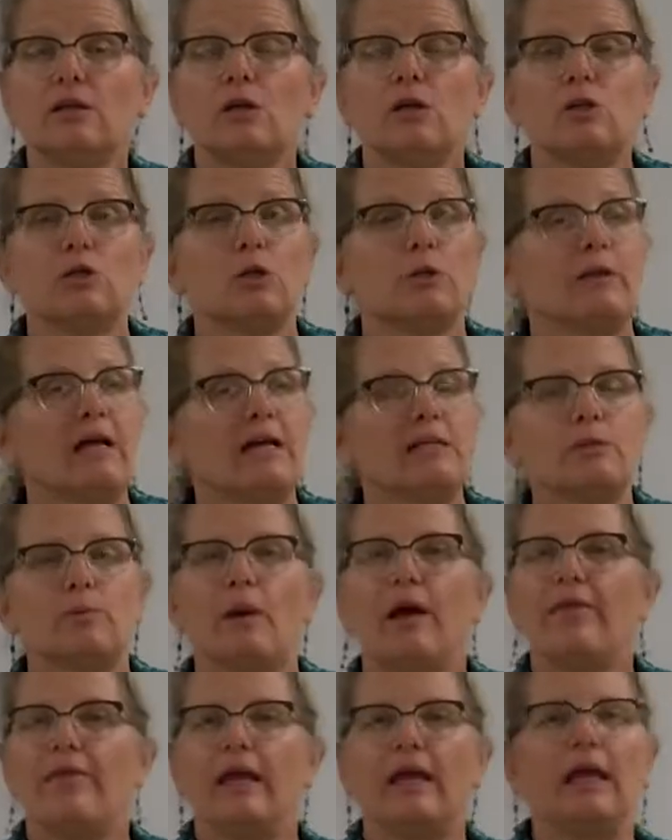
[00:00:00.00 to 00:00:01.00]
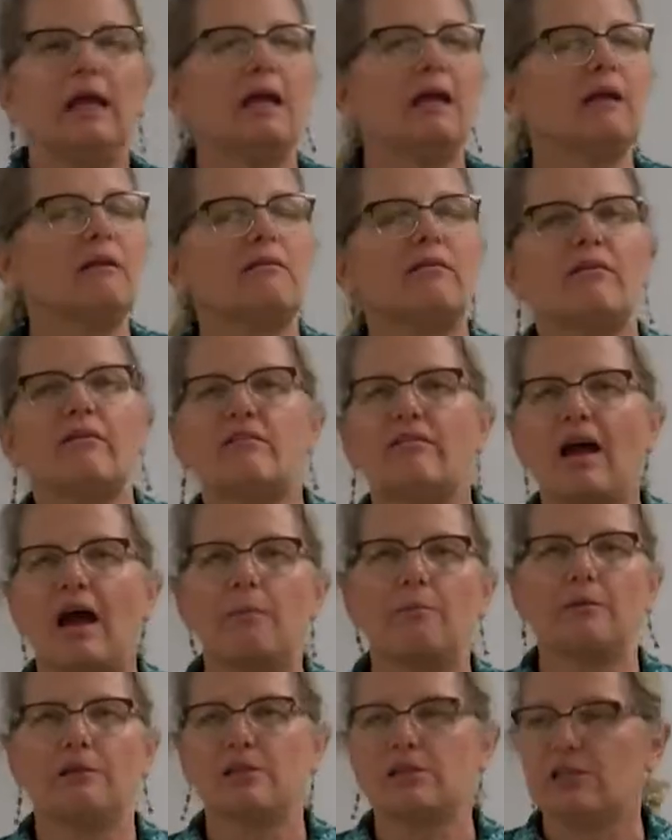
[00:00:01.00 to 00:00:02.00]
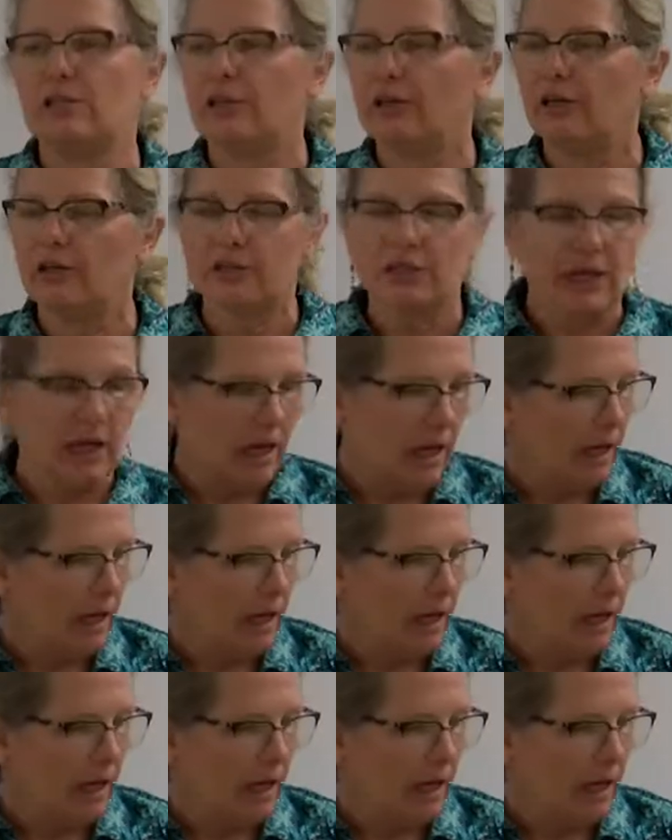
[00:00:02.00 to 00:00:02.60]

So that's why they can get to the top of the stairs.